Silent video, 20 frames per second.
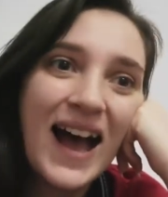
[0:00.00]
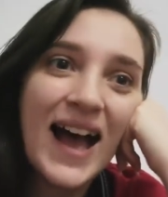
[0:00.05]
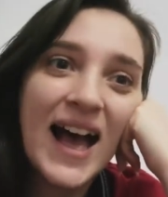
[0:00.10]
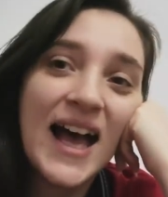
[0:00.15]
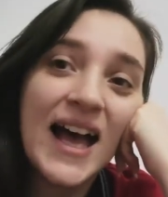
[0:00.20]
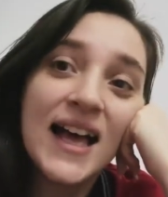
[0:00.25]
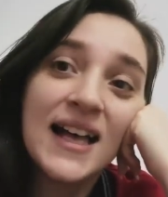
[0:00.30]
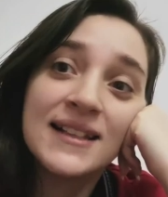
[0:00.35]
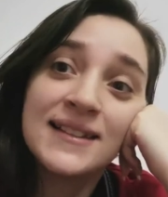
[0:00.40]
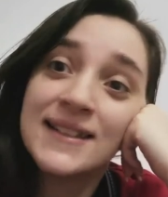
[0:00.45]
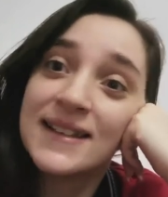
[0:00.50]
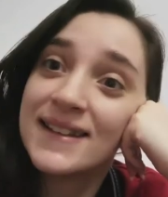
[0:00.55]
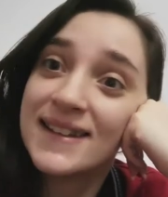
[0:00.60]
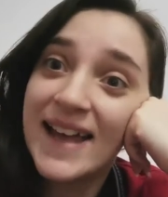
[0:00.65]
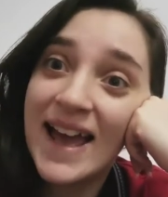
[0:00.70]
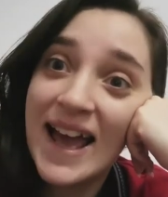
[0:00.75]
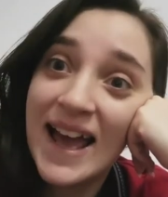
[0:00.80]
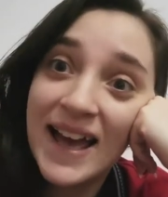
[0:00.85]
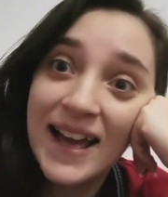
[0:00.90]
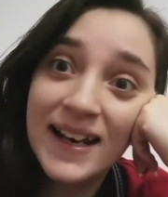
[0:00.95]
And
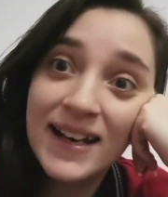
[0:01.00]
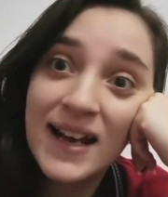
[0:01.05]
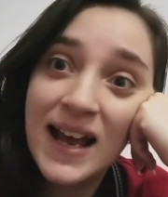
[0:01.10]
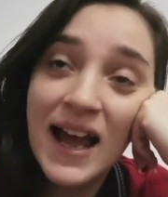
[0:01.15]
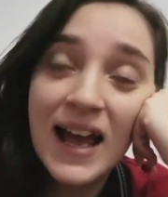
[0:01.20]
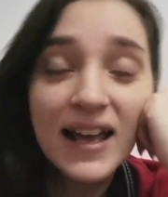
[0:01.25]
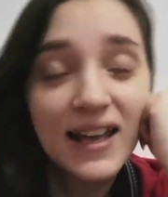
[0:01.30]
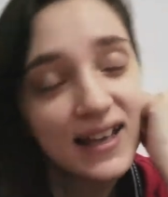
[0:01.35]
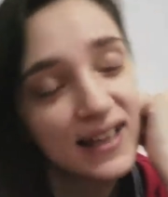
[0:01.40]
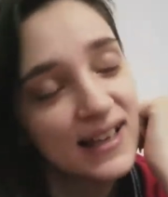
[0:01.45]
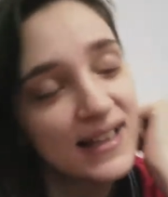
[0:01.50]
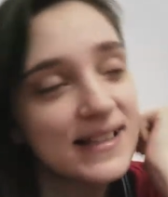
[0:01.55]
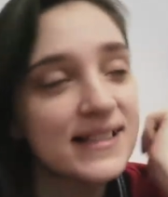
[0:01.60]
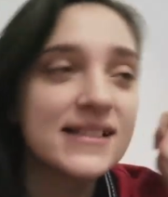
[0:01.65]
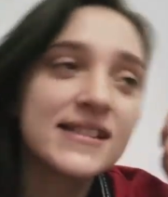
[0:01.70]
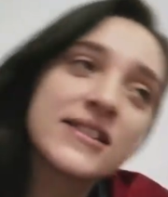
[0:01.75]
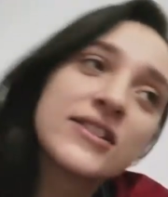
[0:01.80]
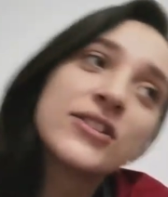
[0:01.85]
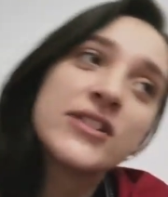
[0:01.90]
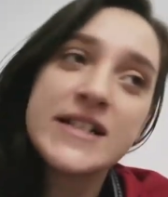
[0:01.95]
then
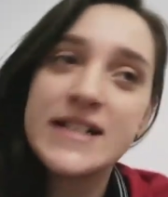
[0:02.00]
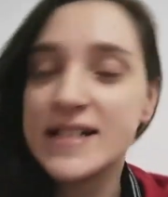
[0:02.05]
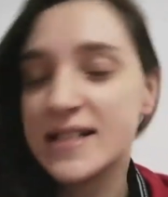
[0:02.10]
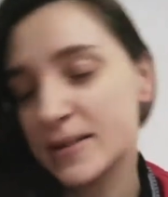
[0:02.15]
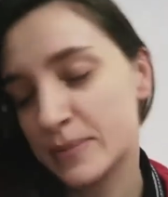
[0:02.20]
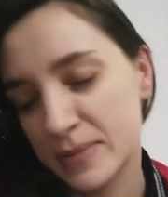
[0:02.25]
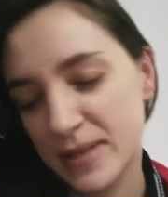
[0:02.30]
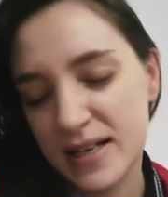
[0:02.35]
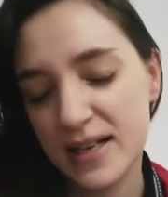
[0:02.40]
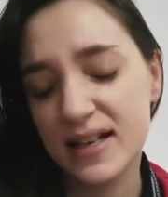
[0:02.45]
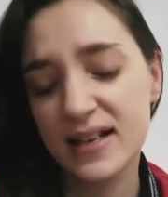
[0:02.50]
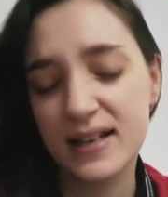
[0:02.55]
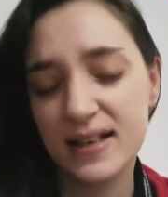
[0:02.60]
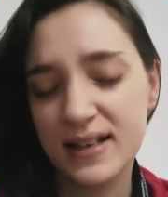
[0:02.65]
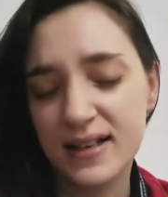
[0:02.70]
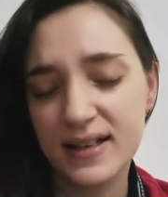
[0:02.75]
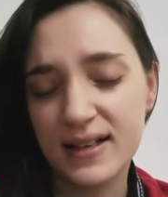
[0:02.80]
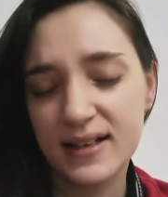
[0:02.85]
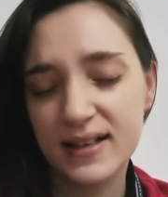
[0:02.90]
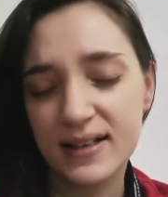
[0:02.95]
it's
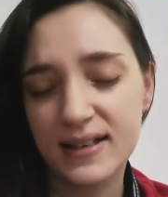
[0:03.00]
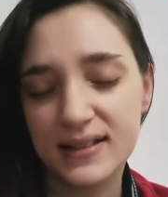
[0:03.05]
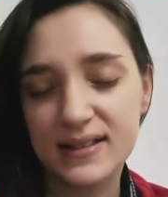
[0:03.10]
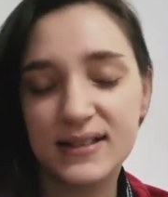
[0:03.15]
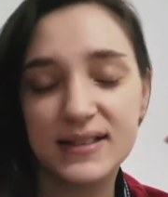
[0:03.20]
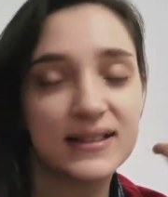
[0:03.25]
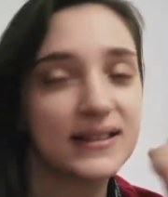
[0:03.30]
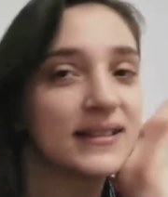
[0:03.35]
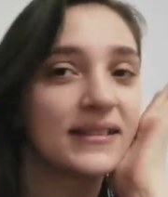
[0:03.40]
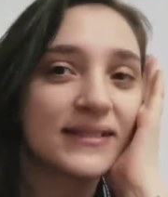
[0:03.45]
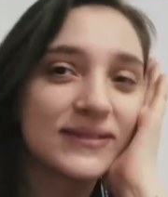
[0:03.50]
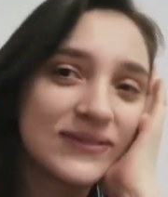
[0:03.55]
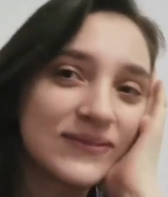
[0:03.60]
Christmas,